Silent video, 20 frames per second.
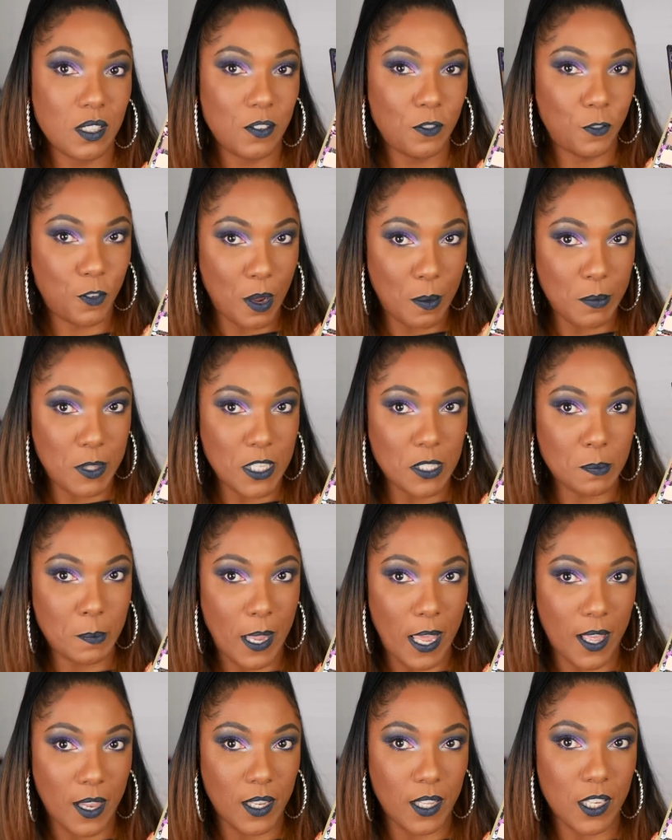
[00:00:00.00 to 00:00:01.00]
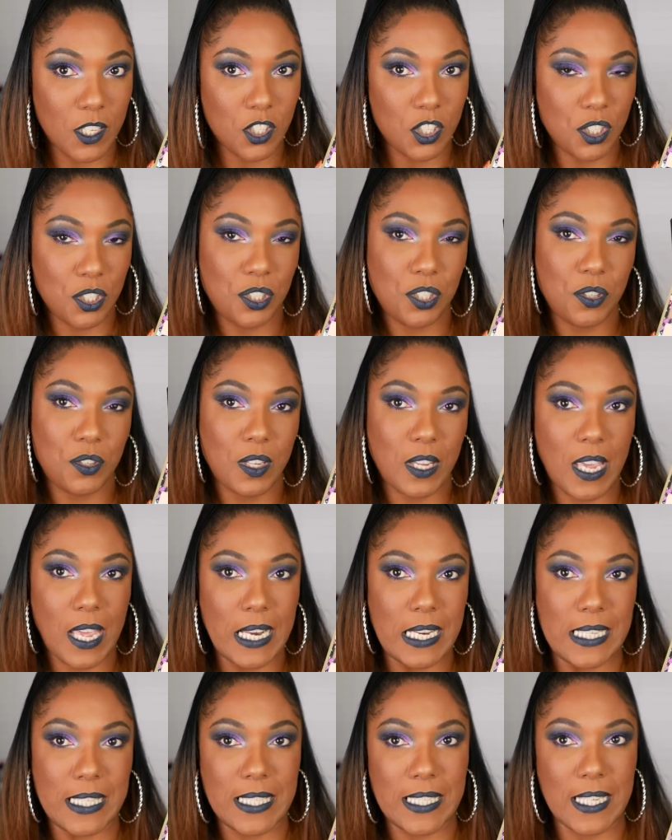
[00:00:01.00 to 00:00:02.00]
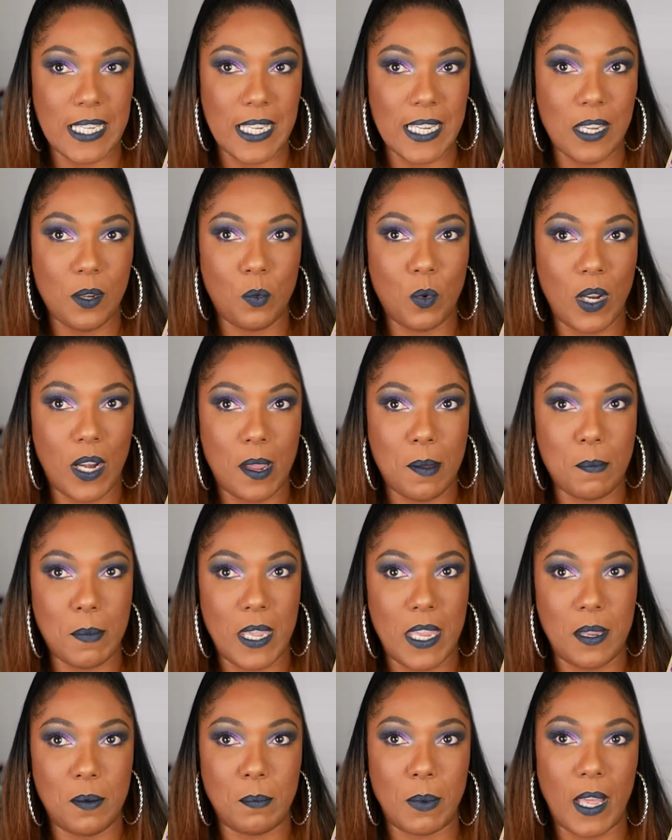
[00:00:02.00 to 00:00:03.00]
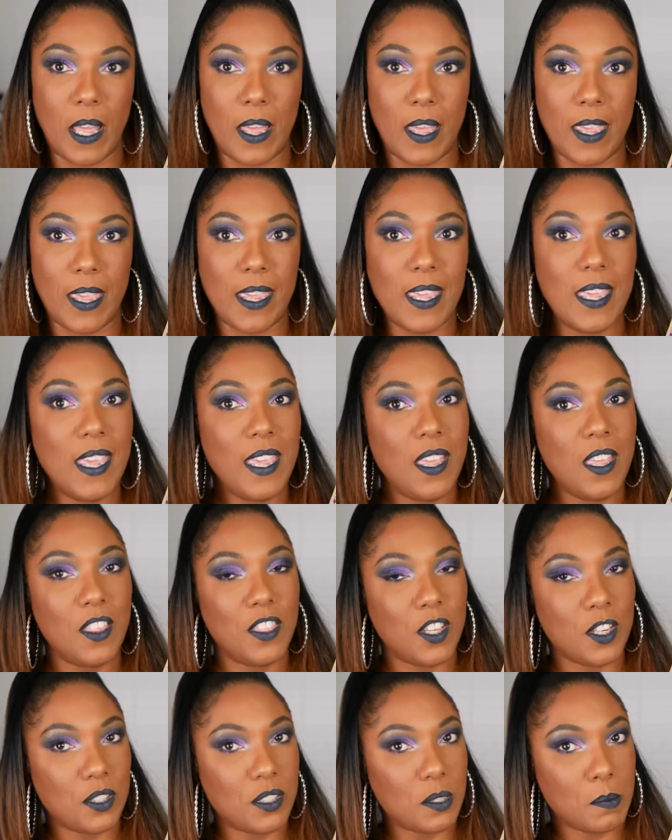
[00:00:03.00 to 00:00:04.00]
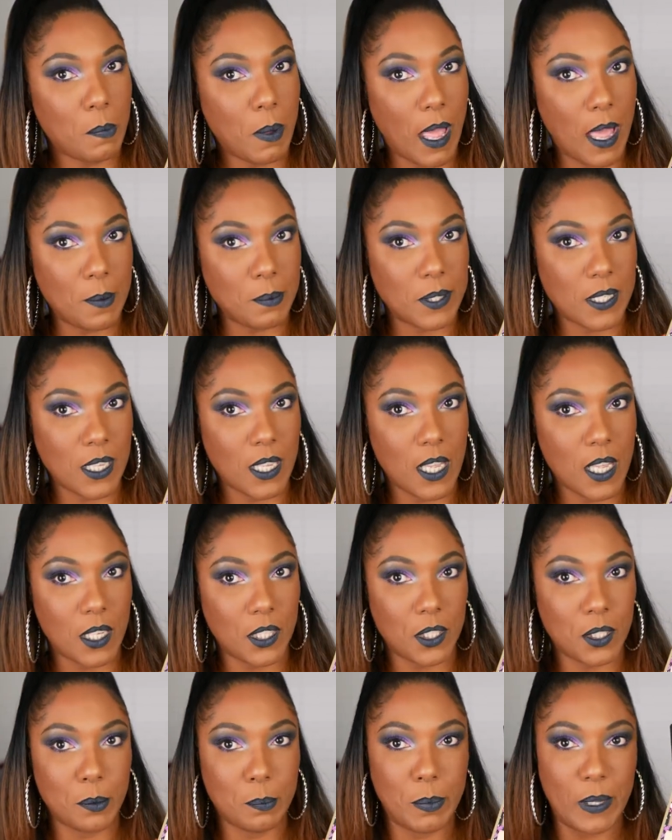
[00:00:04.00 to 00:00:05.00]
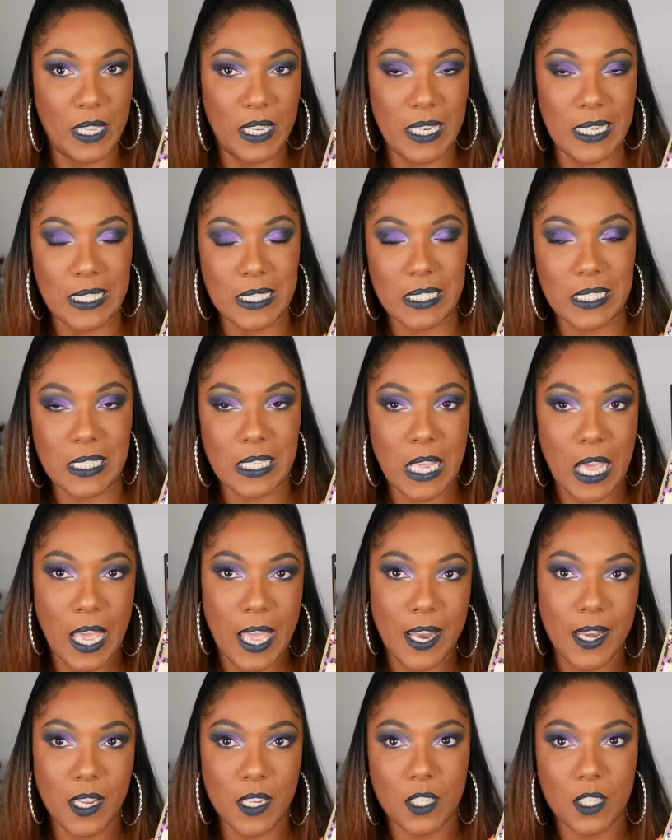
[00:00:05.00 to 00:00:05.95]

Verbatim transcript: from this palette just so you can kind of see what I mean by there's some pops of color, but it's not